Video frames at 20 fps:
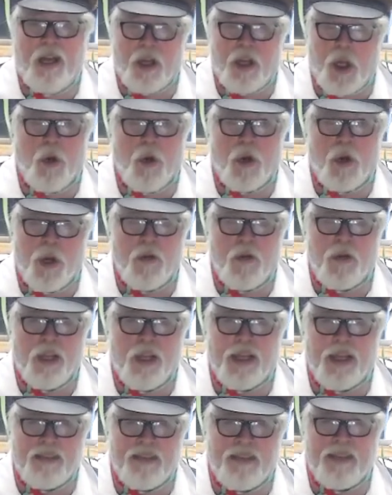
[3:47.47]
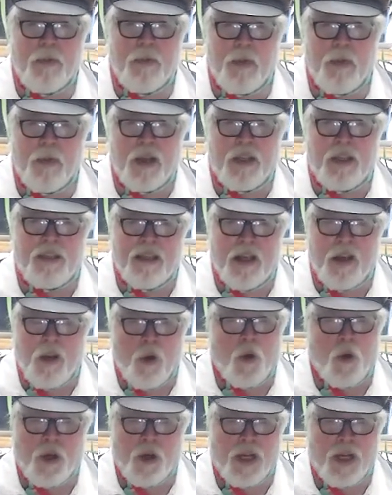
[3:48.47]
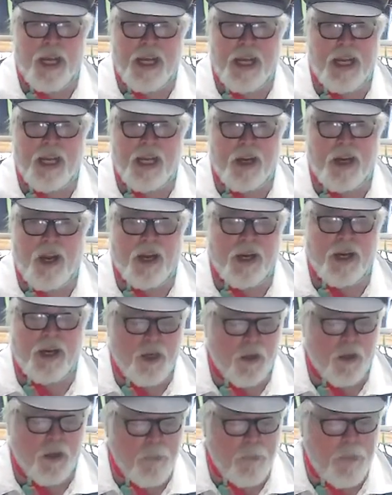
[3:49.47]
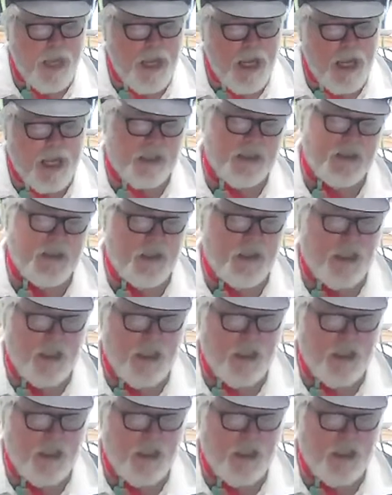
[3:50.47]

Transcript: you are only a semi-organic gardener at best.